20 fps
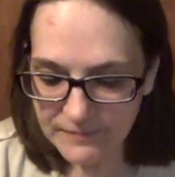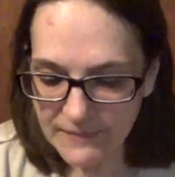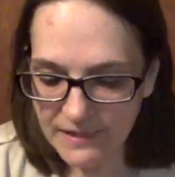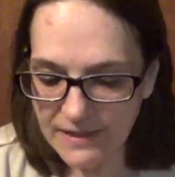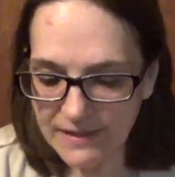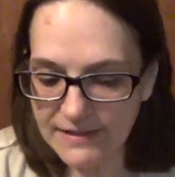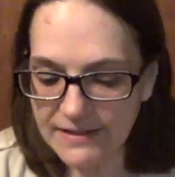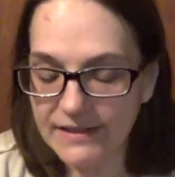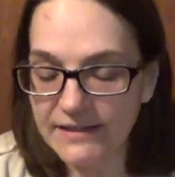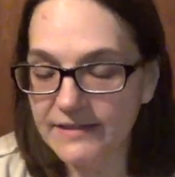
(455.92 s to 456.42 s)

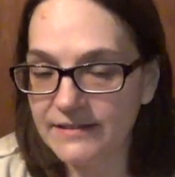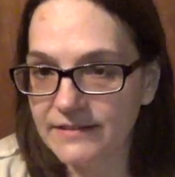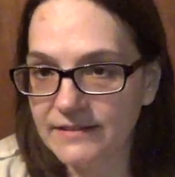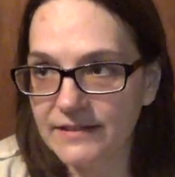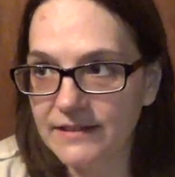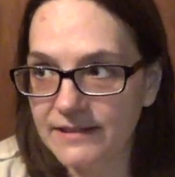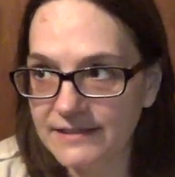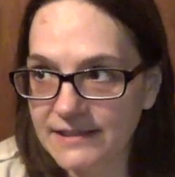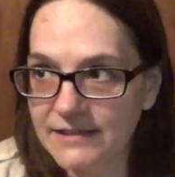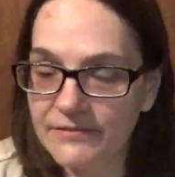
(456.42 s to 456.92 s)
It
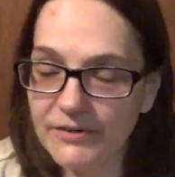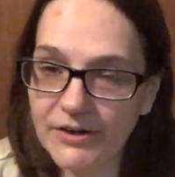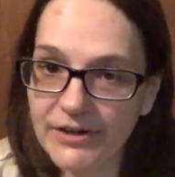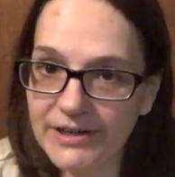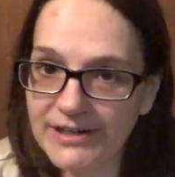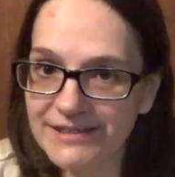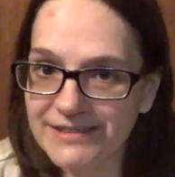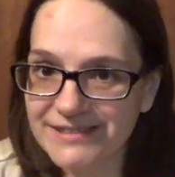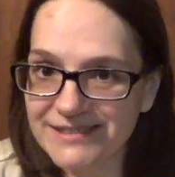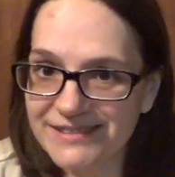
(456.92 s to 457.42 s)
as I've
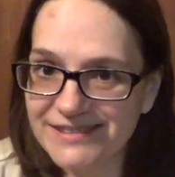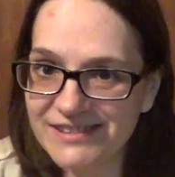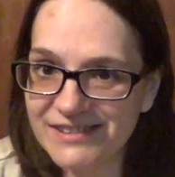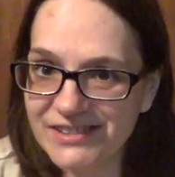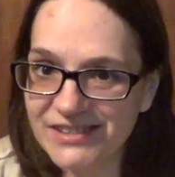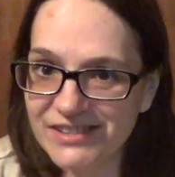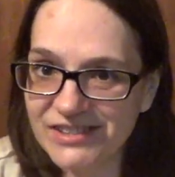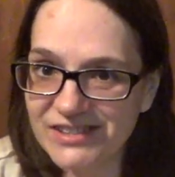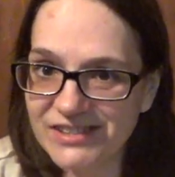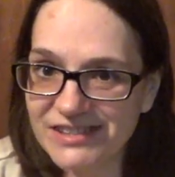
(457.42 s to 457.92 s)
already
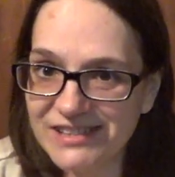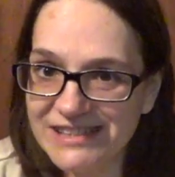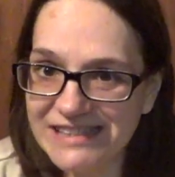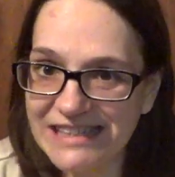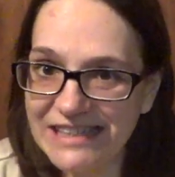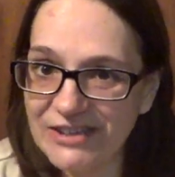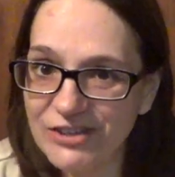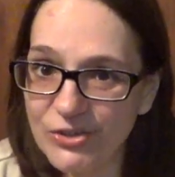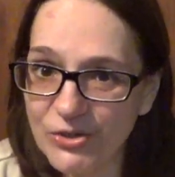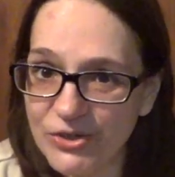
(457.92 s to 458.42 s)

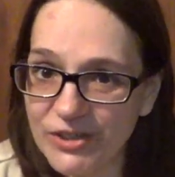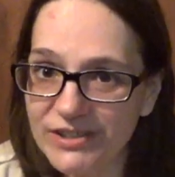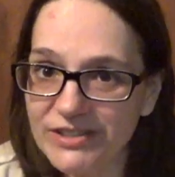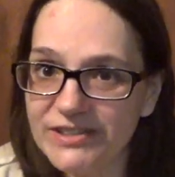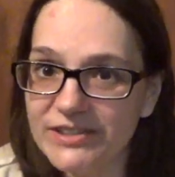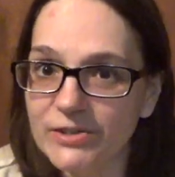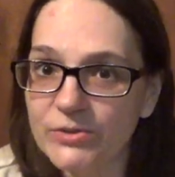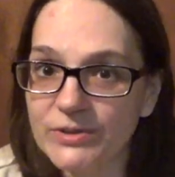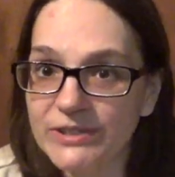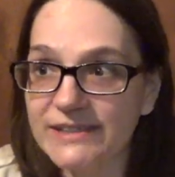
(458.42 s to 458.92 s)
alluded to,